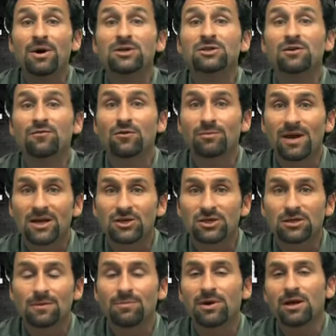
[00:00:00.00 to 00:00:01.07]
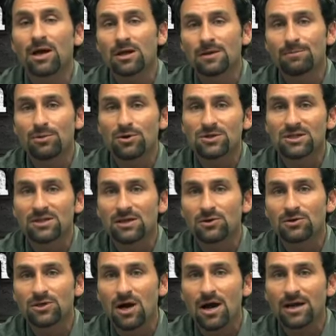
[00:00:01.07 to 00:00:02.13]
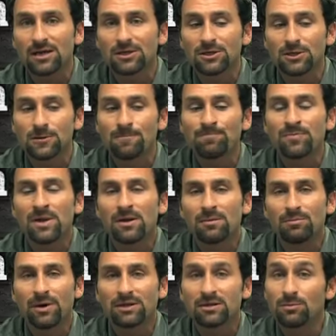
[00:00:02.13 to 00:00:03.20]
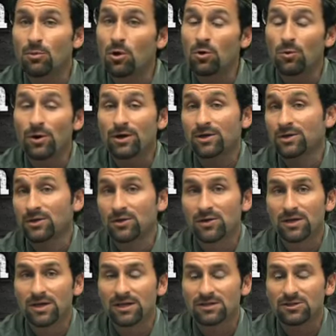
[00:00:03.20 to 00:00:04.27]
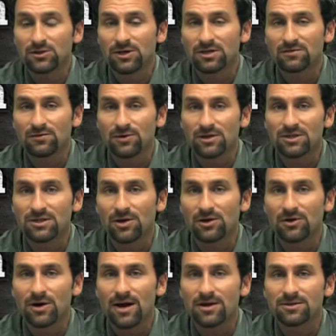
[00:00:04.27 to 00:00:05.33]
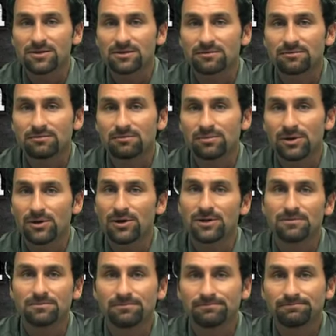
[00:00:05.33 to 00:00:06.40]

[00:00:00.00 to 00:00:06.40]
much information depending on the person that you're talking to, but the more work you do, the easier it is for you to sell your house, period.